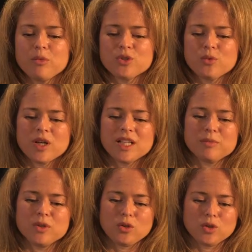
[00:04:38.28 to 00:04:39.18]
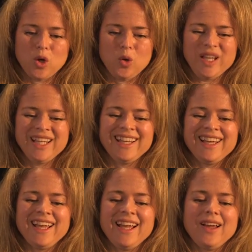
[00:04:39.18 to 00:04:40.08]
The work has been ongoing,
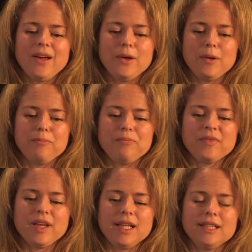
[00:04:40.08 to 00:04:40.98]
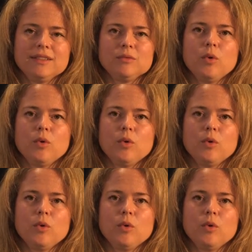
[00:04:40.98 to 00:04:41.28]
and